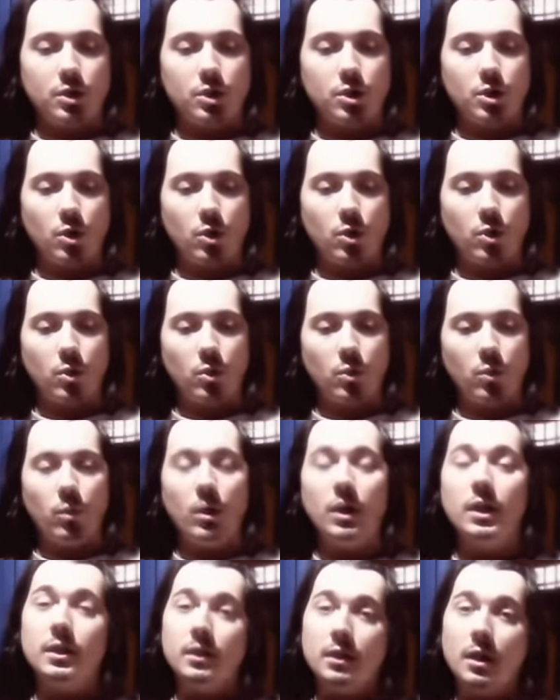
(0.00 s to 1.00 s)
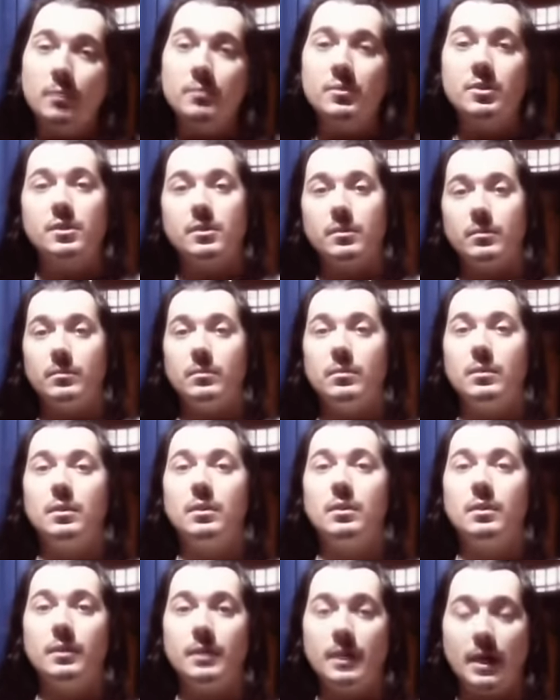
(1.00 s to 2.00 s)
So when it comes to
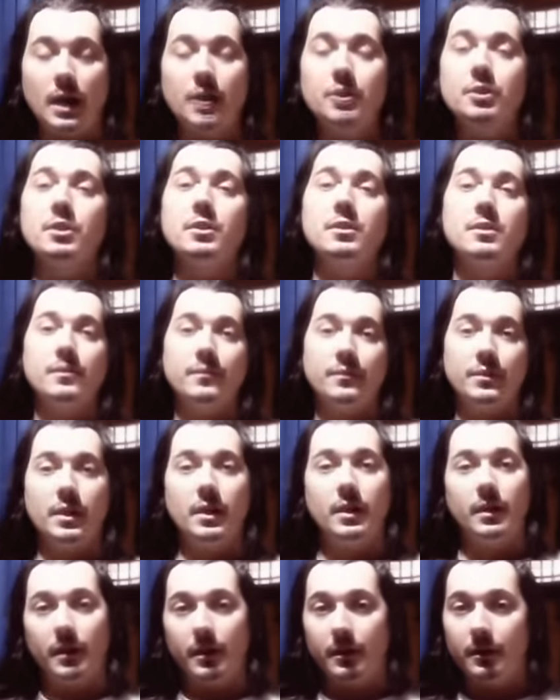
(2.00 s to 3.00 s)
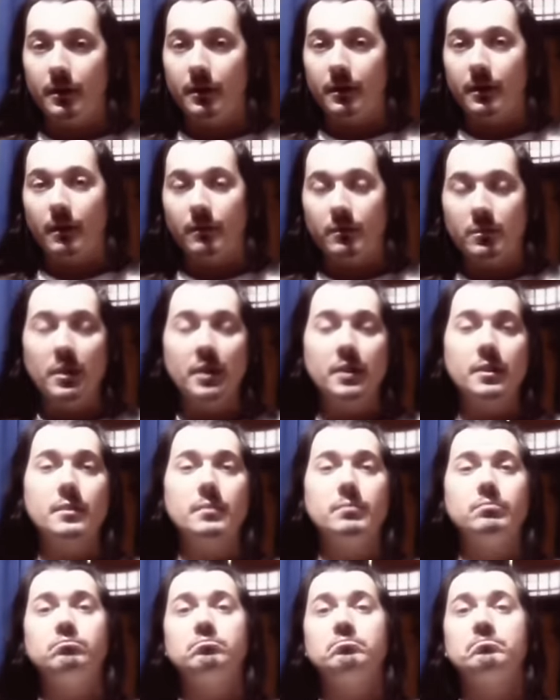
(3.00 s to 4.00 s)
the actions of the Hungarian
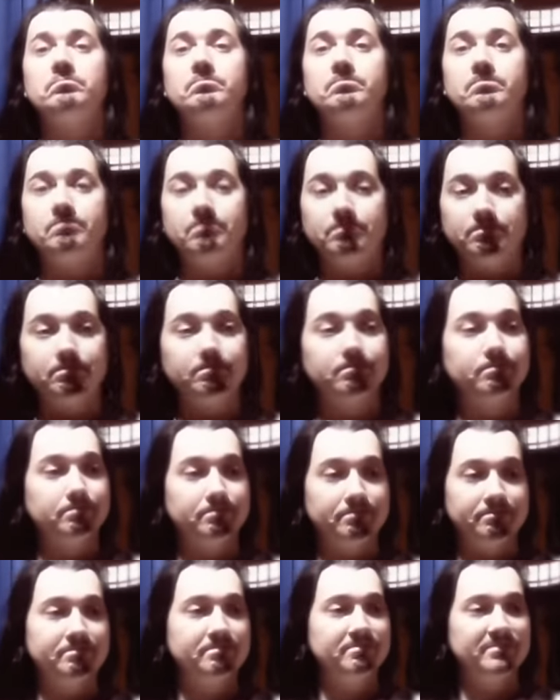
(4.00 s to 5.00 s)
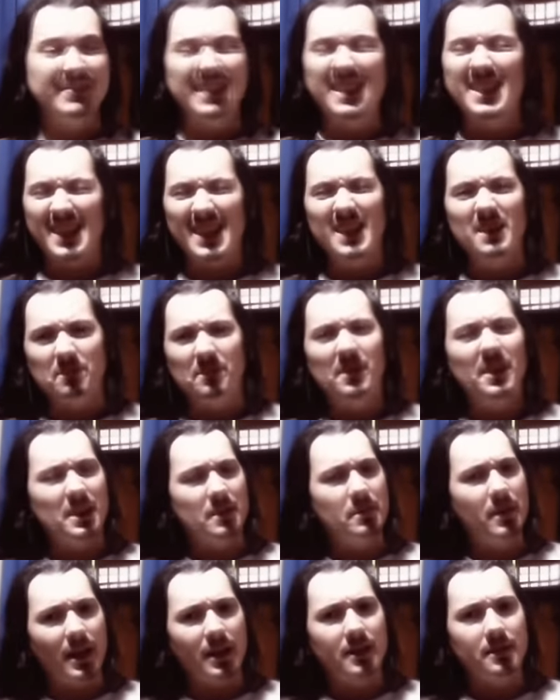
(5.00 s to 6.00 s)
government, they're still
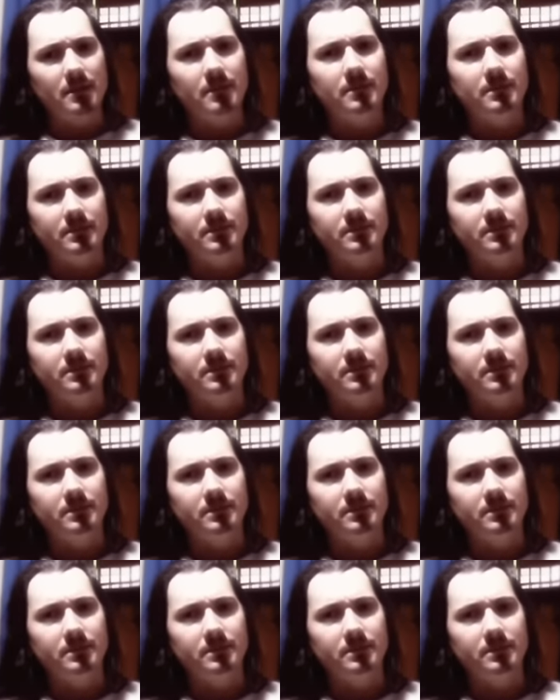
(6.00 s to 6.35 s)
pretty bad.